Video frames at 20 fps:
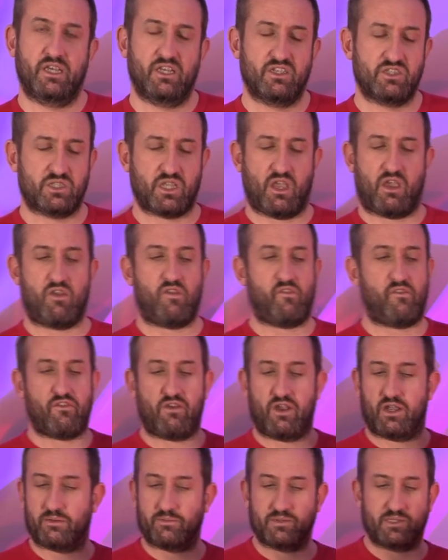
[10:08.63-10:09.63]
So
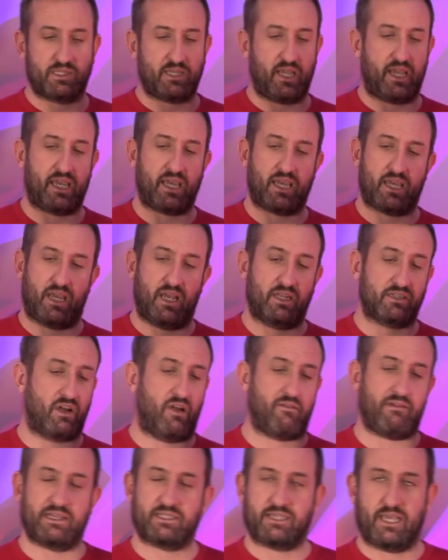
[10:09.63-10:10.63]
for argument's sake,
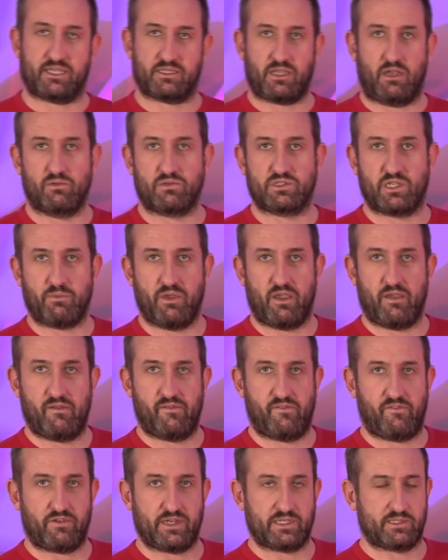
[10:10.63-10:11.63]
DirectX Ultimate,
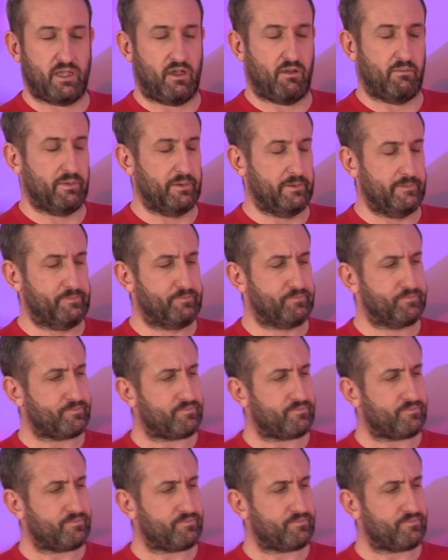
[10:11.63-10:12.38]
for example.